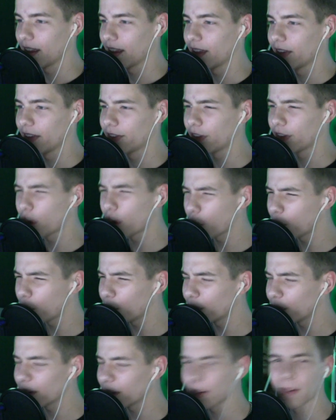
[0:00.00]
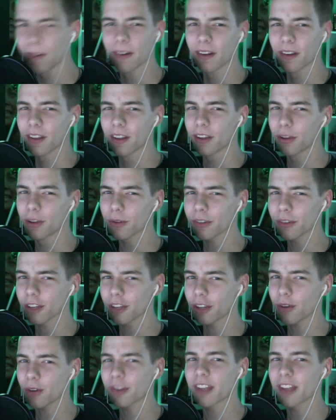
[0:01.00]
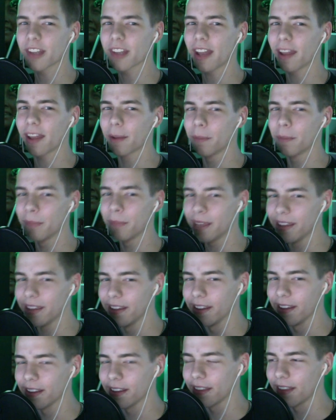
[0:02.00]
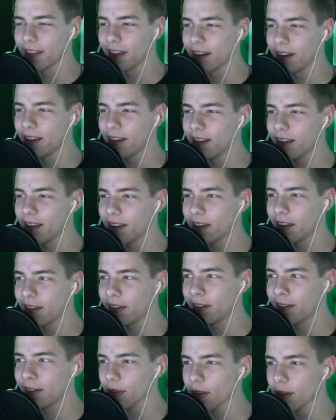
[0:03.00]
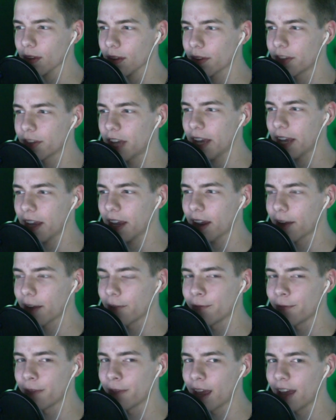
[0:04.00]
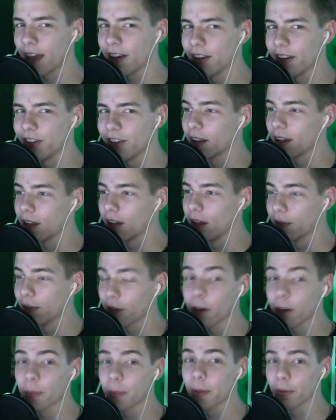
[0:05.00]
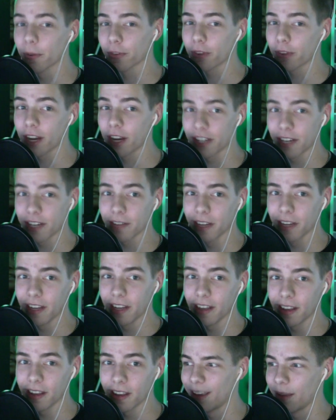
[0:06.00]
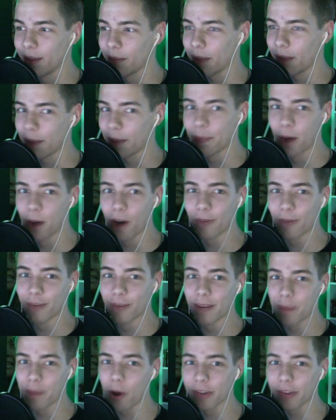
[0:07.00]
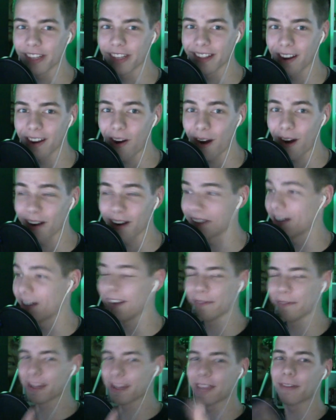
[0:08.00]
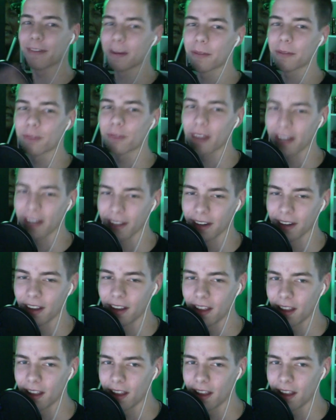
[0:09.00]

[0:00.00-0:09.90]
So you're telling me that he is taking advantage of other people's creativity by reposting their art and not even giving them credit?